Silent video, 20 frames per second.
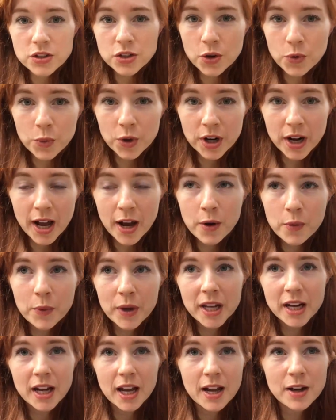So we're now
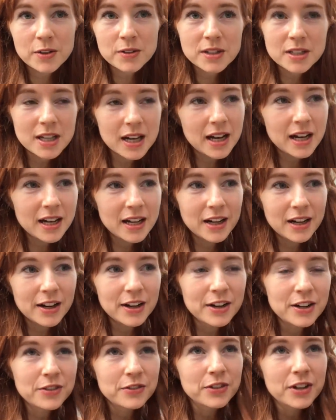waiting outside
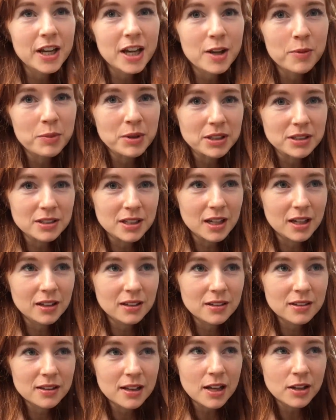of a
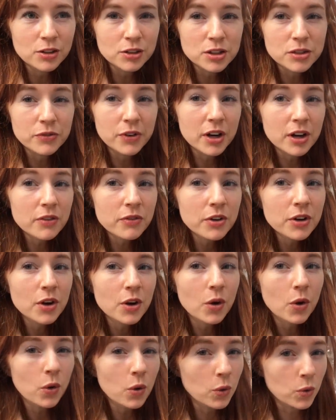building that looks very,
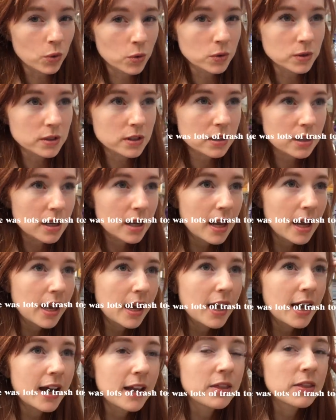very old.
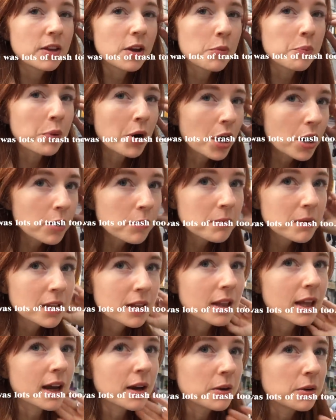And the
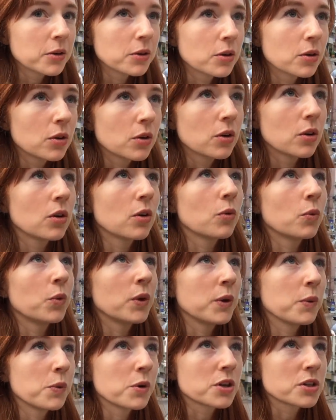apartment that
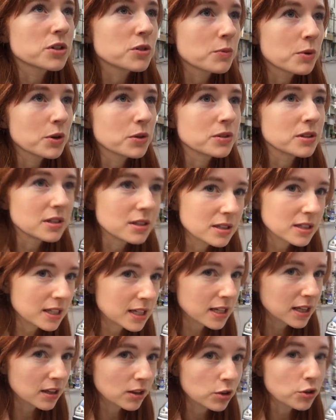we were supposed to
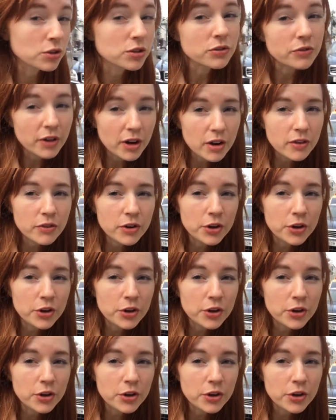see looks very,